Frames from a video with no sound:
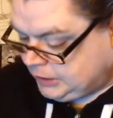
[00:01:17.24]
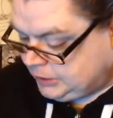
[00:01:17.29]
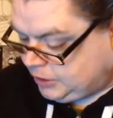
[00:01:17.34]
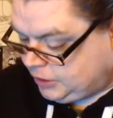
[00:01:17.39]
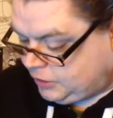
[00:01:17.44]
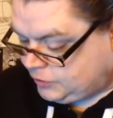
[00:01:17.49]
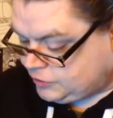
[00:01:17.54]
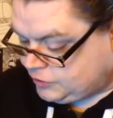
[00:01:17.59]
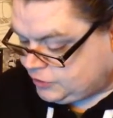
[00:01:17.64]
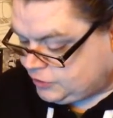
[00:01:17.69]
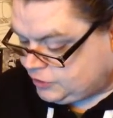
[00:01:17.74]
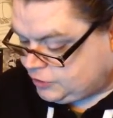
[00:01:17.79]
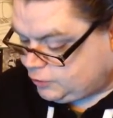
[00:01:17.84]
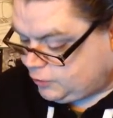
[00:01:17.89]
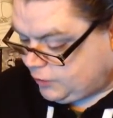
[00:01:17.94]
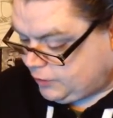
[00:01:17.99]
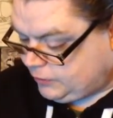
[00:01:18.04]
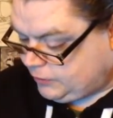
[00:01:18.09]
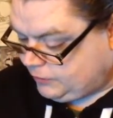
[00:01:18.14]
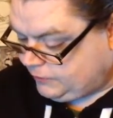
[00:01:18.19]
Launched
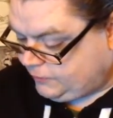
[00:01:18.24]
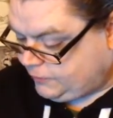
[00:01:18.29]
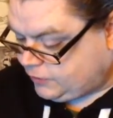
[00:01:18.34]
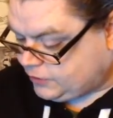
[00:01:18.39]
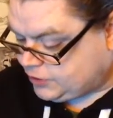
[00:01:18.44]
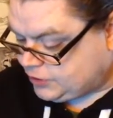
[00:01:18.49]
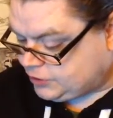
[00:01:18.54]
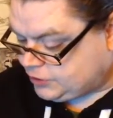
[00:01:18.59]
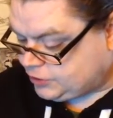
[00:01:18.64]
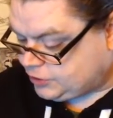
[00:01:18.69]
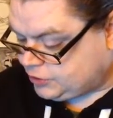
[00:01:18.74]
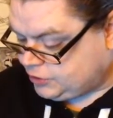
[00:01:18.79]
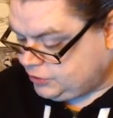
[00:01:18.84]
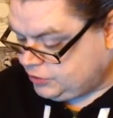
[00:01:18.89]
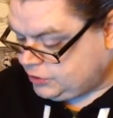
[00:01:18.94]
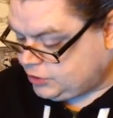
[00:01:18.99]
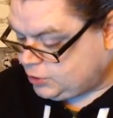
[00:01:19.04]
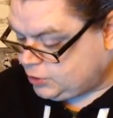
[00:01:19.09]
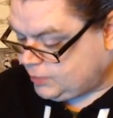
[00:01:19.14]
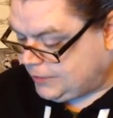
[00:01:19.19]

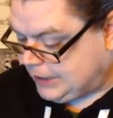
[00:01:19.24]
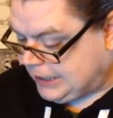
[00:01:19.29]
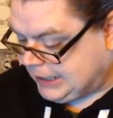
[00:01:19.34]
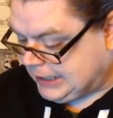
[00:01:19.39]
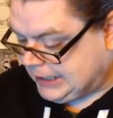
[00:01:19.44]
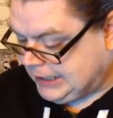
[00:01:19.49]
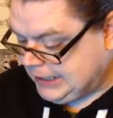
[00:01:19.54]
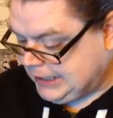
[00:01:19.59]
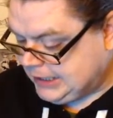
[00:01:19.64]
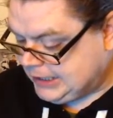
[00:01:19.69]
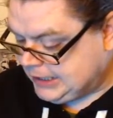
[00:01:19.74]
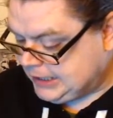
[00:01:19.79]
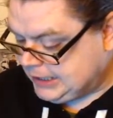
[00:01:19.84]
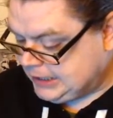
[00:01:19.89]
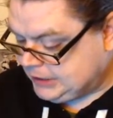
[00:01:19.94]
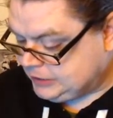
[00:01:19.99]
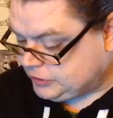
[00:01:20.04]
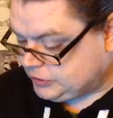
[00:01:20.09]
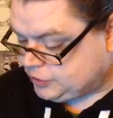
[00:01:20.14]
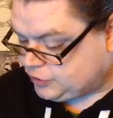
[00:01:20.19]
2142 Kumari.
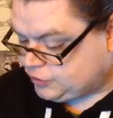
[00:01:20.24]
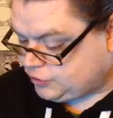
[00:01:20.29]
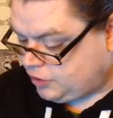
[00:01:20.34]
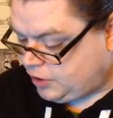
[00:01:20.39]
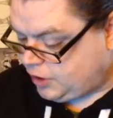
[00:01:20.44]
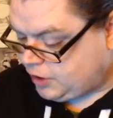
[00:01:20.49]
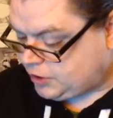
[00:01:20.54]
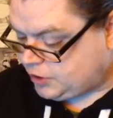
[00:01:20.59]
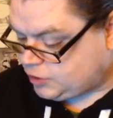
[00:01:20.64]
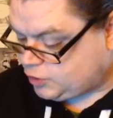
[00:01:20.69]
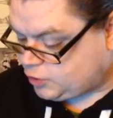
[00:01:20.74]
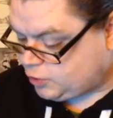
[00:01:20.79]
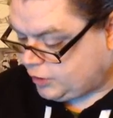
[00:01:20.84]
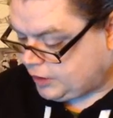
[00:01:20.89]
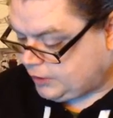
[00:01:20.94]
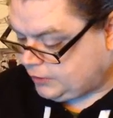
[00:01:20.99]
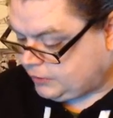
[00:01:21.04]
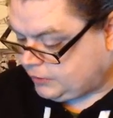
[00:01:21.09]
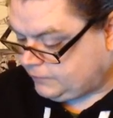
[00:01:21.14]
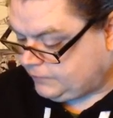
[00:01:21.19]
Destroyed
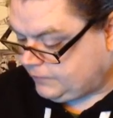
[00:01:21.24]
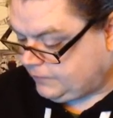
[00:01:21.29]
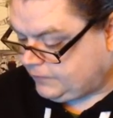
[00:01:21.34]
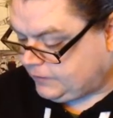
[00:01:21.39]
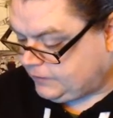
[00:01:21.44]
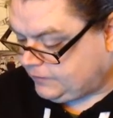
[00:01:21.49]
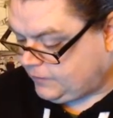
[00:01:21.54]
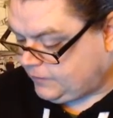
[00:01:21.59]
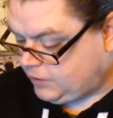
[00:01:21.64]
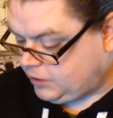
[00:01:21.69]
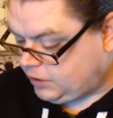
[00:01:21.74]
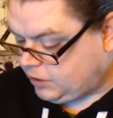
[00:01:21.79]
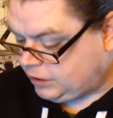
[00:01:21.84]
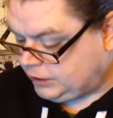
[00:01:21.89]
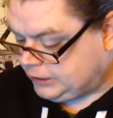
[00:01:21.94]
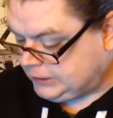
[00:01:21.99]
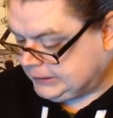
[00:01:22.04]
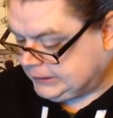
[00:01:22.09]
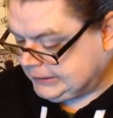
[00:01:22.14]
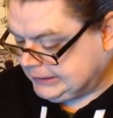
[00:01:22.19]

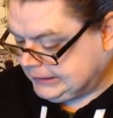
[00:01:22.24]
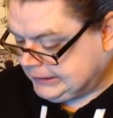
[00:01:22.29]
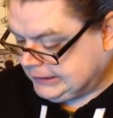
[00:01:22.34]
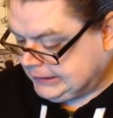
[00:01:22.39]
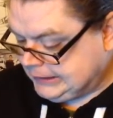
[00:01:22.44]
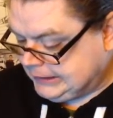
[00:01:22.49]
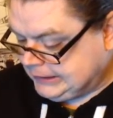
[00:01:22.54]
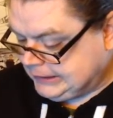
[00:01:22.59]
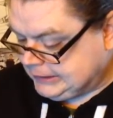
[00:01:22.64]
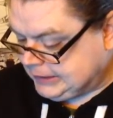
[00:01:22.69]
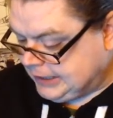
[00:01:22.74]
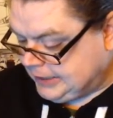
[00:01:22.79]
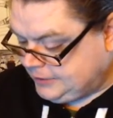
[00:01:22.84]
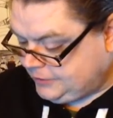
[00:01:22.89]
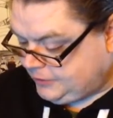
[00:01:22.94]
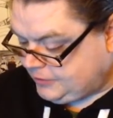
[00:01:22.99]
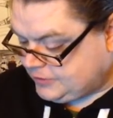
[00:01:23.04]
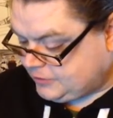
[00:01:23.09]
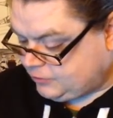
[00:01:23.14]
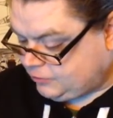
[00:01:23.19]
2154.
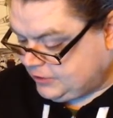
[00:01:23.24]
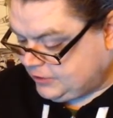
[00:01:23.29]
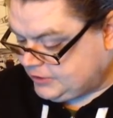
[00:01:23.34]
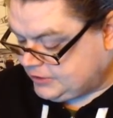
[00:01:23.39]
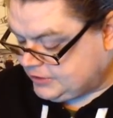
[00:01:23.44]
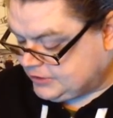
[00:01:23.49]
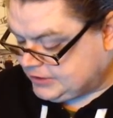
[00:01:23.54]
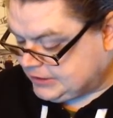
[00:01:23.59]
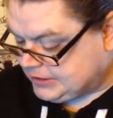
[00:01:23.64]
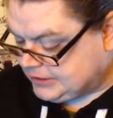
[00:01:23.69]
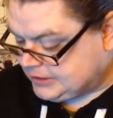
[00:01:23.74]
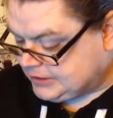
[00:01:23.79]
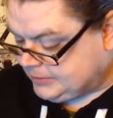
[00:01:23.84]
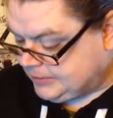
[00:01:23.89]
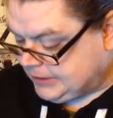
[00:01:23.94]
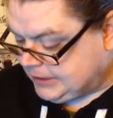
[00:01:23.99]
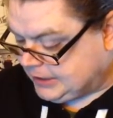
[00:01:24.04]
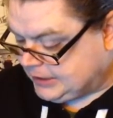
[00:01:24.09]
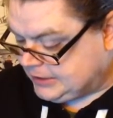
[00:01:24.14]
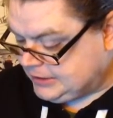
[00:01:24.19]
Length 360
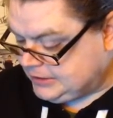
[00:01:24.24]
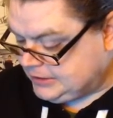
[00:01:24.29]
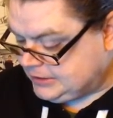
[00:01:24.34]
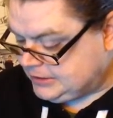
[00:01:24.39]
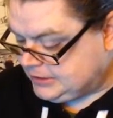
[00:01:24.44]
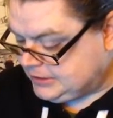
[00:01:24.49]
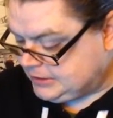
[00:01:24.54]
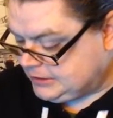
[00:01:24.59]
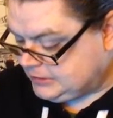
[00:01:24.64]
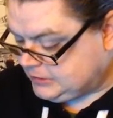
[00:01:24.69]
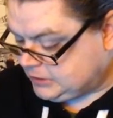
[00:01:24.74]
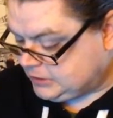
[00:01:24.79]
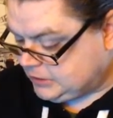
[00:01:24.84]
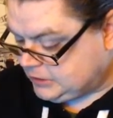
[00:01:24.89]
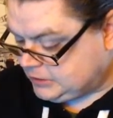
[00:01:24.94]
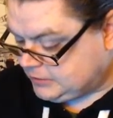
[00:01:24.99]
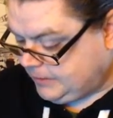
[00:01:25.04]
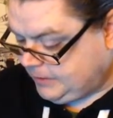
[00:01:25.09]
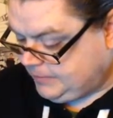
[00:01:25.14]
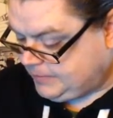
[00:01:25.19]
metres.
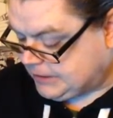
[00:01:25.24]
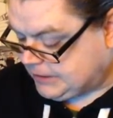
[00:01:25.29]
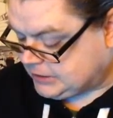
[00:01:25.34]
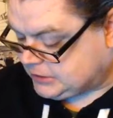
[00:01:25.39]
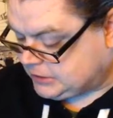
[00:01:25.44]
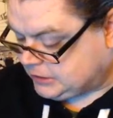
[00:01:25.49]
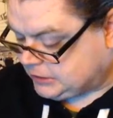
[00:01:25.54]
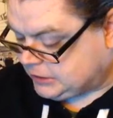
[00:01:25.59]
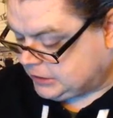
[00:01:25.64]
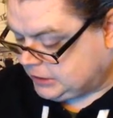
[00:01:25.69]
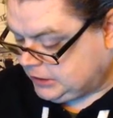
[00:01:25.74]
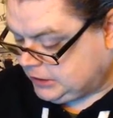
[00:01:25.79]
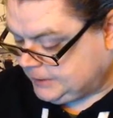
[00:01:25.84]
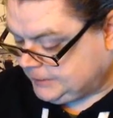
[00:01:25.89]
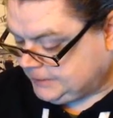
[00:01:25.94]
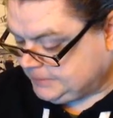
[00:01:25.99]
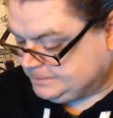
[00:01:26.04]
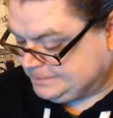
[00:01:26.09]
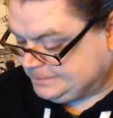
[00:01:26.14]
That's a big bastard then.